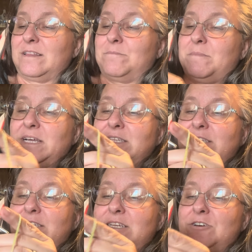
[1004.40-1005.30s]
Makes the
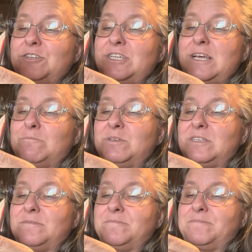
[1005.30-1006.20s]
stair
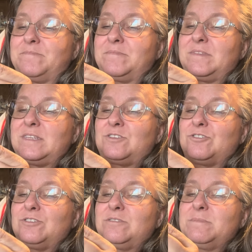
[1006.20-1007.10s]
steps,
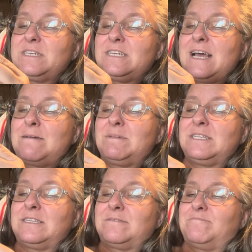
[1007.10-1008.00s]
turns them into
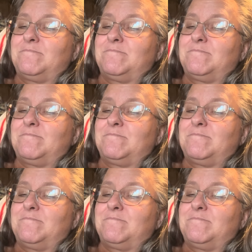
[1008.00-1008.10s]
diamonds.